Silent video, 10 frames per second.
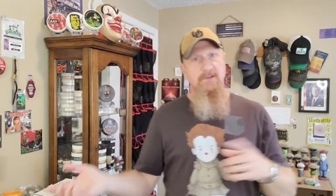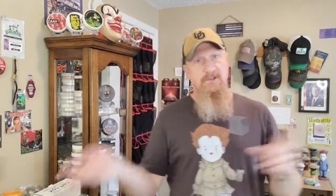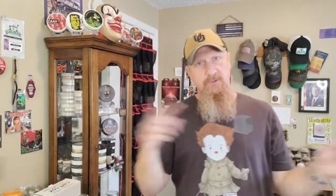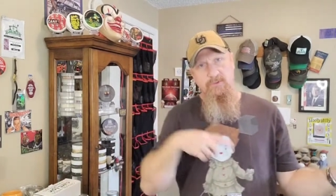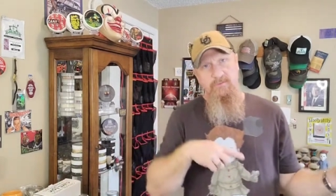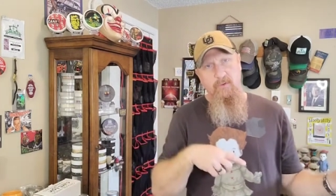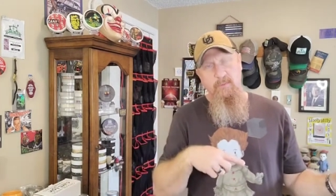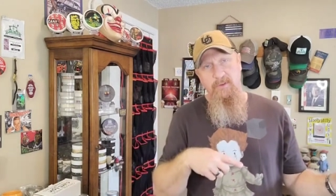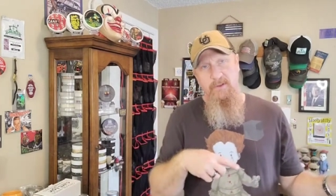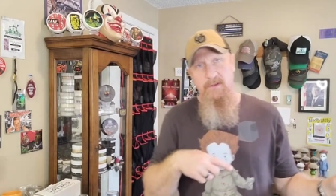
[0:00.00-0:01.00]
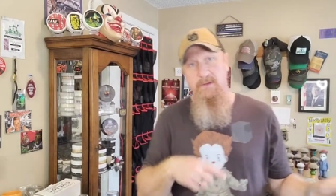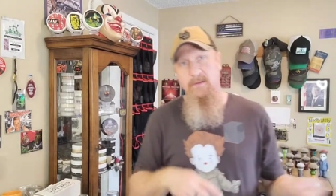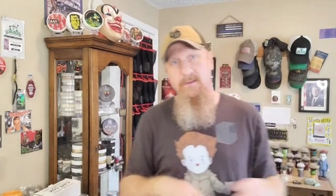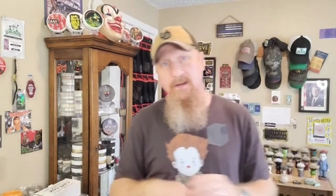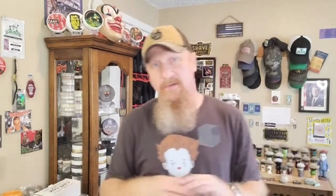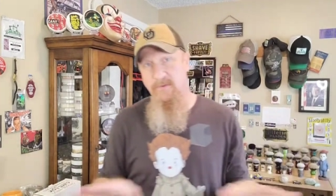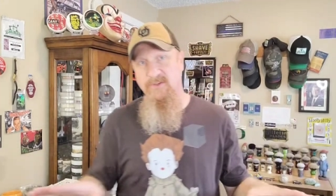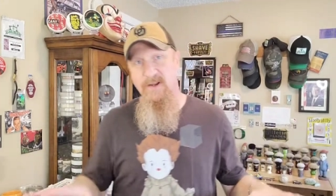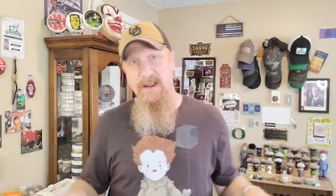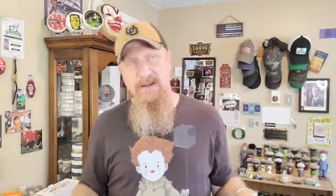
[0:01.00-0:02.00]
the Shulton formula that I've ever
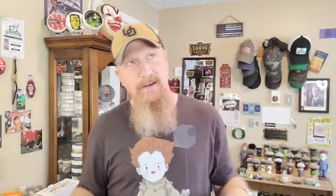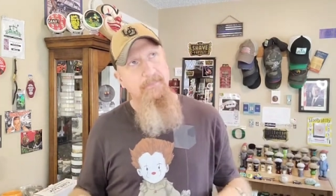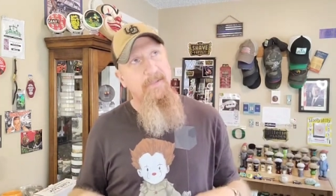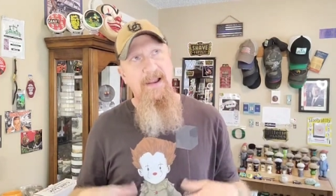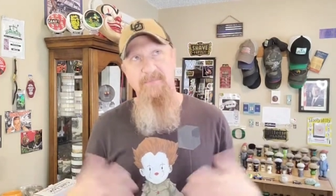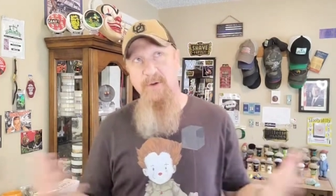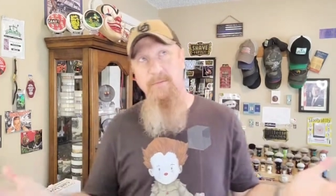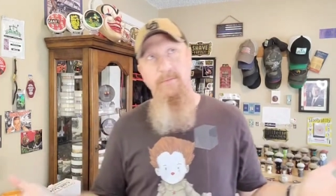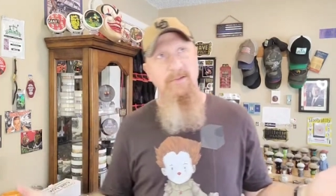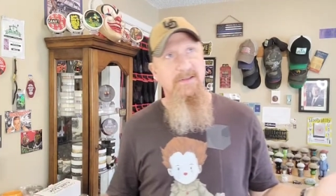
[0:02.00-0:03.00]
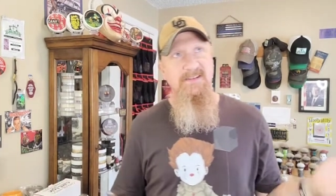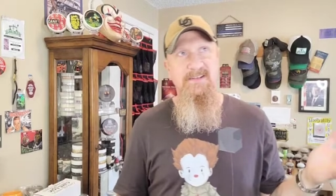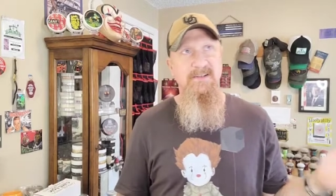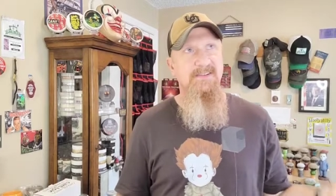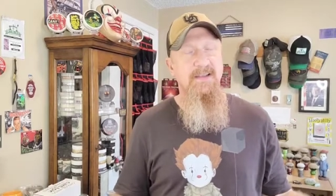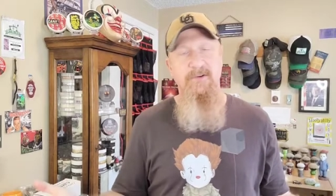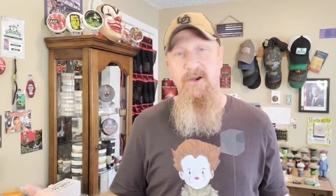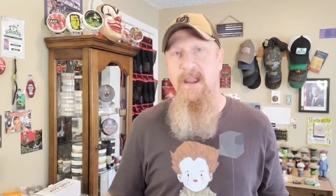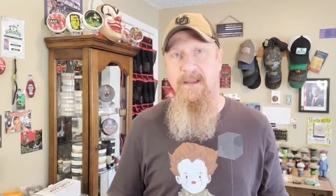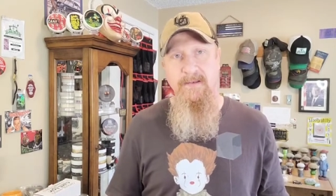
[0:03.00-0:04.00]
tried. I have probably six, seven, or
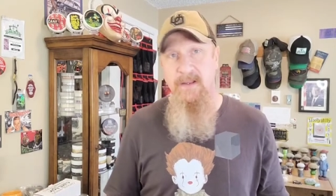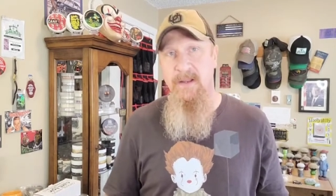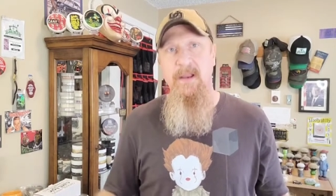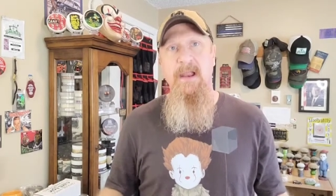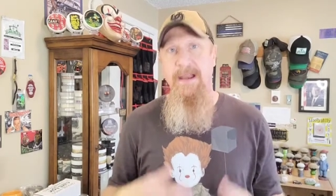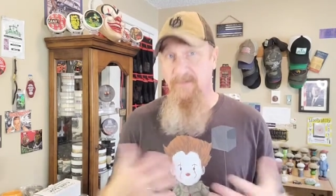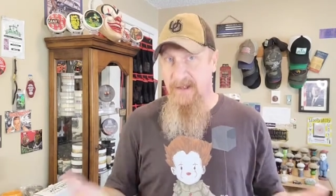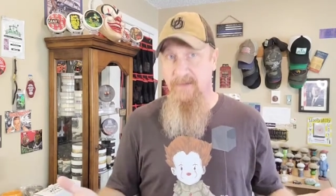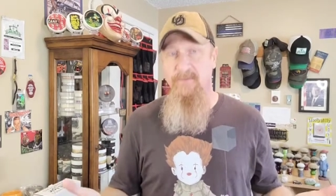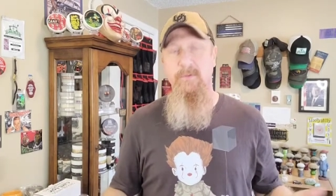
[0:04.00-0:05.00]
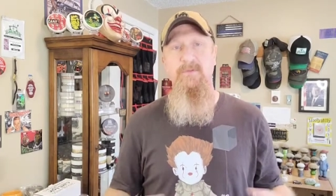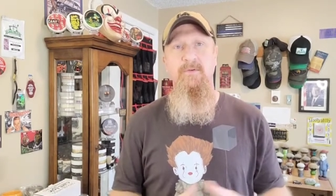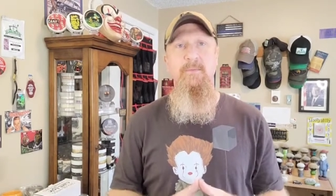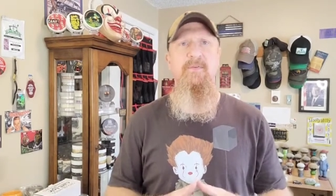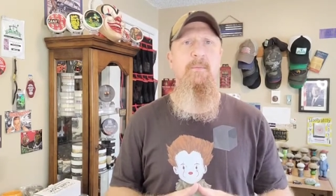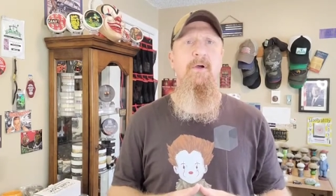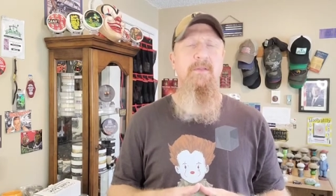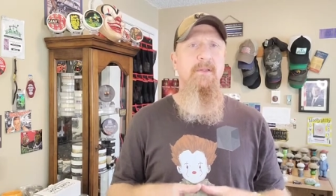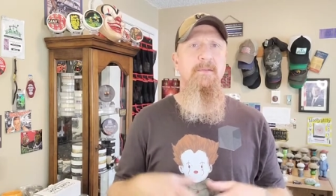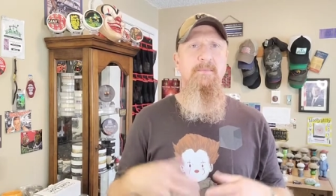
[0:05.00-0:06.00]
eight. I have a handful of them from all
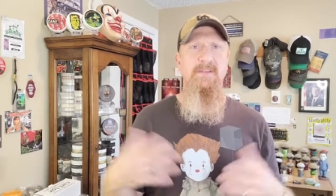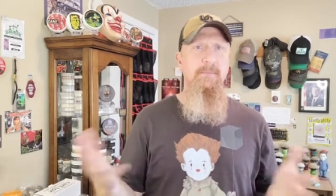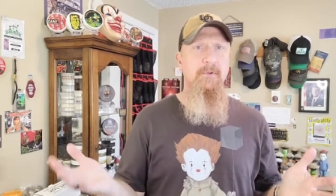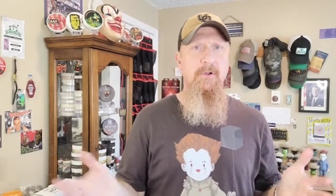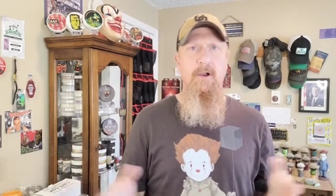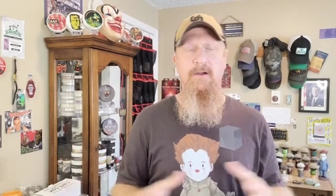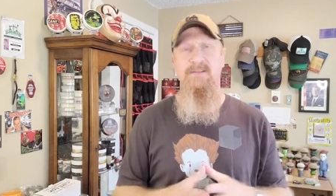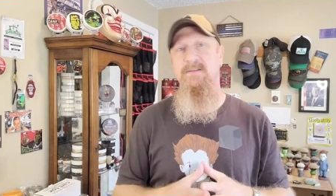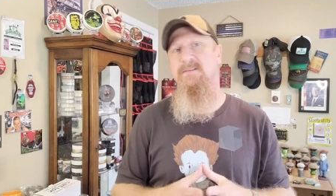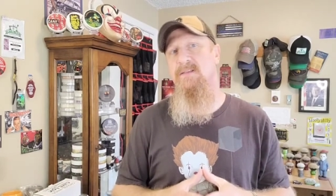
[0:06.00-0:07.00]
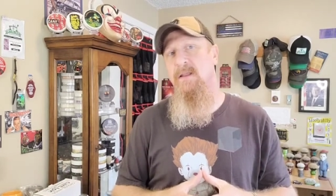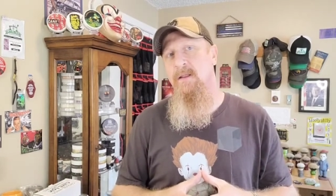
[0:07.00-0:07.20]
the typical artisans.